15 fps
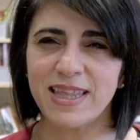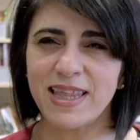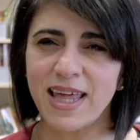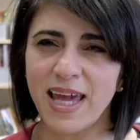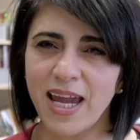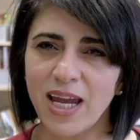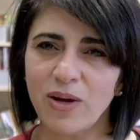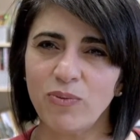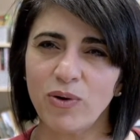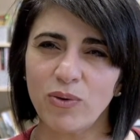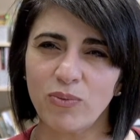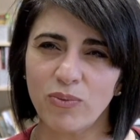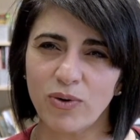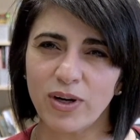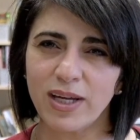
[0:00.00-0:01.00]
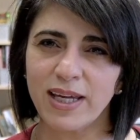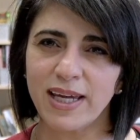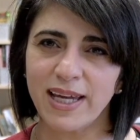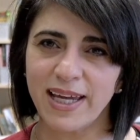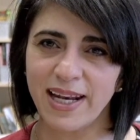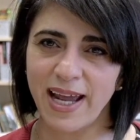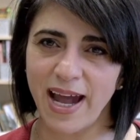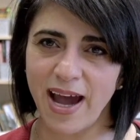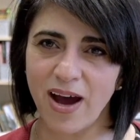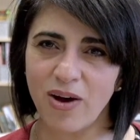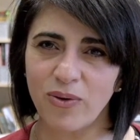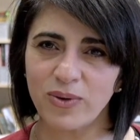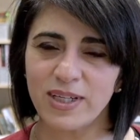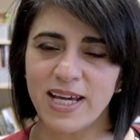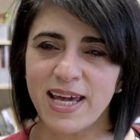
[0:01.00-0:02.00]
They were working it
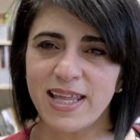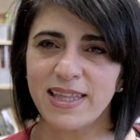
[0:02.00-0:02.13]
out.